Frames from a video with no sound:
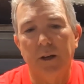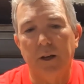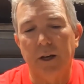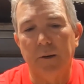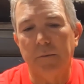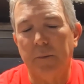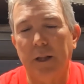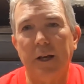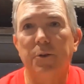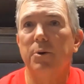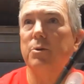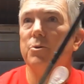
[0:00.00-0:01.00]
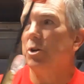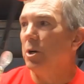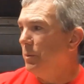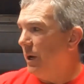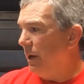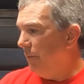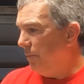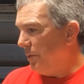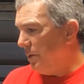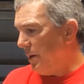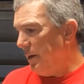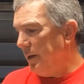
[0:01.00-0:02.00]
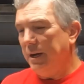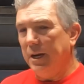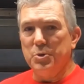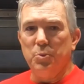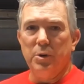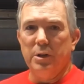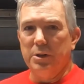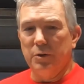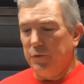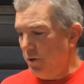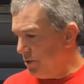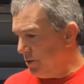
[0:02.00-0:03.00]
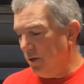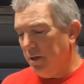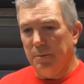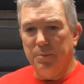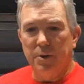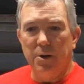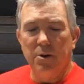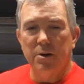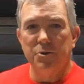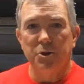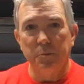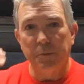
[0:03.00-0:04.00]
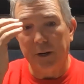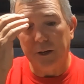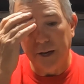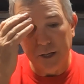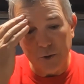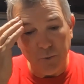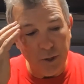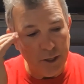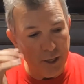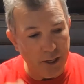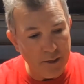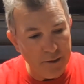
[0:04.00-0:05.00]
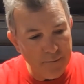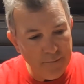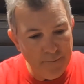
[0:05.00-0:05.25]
I like throwing the jerk bait. I did catch one little fish up there on a jerk bait last weekend.